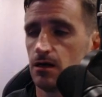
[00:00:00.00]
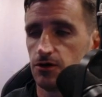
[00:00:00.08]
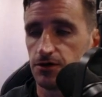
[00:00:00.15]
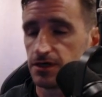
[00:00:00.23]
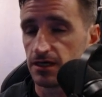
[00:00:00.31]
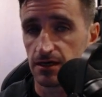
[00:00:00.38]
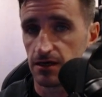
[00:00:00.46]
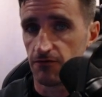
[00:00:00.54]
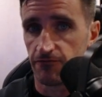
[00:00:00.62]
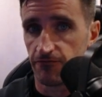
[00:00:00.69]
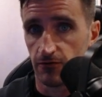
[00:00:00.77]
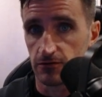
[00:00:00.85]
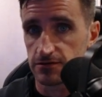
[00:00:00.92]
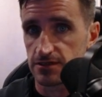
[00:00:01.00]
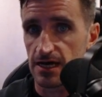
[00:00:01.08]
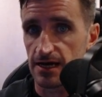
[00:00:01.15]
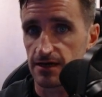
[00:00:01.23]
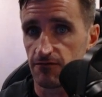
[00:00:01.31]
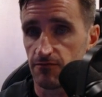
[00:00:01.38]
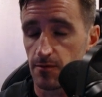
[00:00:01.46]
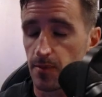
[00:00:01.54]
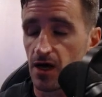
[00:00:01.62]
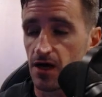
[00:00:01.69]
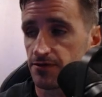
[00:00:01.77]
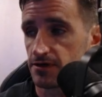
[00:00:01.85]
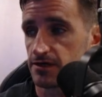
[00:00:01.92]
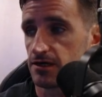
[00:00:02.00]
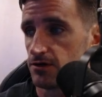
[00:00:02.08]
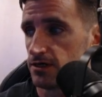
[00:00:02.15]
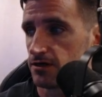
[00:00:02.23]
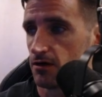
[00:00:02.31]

You can get a full stack of apothecary